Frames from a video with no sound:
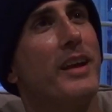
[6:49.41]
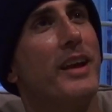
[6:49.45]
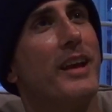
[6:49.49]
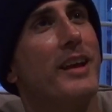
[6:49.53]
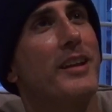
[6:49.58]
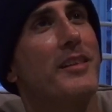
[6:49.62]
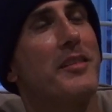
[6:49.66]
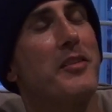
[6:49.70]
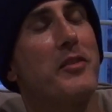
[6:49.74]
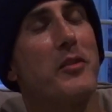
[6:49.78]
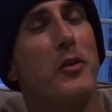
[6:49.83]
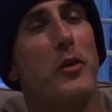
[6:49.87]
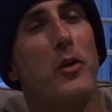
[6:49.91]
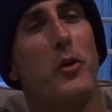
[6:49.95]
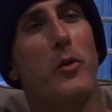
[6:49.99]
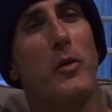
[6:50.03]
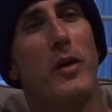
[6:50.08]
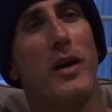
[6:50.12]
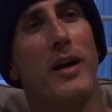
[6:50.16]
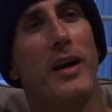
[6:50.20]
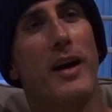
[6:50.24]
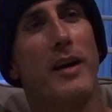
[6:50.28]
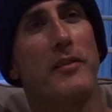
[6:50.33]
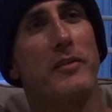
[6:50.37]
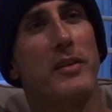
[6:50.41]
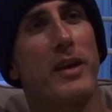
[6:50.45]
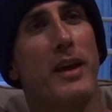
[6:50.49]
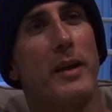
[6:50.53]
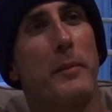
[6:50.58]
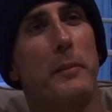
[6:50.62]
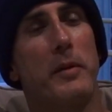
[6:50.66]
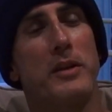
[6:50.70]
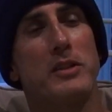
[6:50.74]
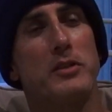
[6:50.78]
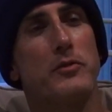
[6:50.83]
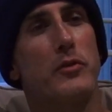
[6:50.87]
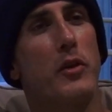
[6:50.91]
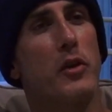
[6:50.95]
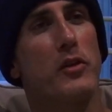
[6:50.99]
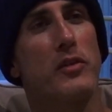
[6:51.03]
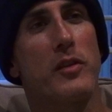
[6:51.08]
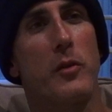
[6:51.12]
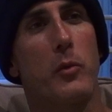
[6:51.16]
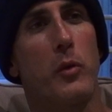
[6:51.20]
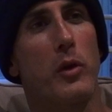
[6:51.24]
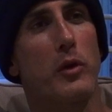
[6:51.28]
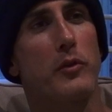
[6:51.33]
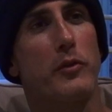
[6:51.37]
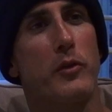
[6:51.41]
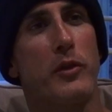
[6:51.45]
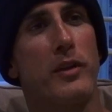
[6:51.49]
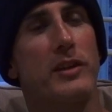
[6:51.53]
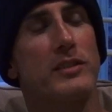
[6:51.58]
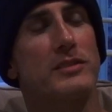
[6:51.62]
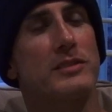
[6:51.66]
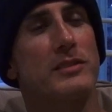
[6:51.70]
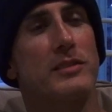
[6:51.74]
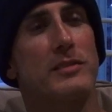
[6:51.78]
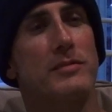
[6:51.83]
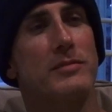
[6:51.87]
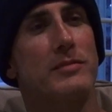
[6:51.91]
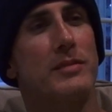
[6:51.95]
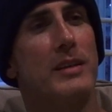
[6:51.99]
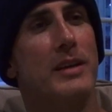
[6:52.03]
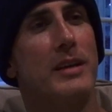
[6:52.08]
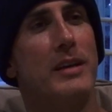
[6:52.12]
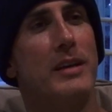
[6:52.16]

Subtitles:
And so I've got a bunch of folks that work for us, and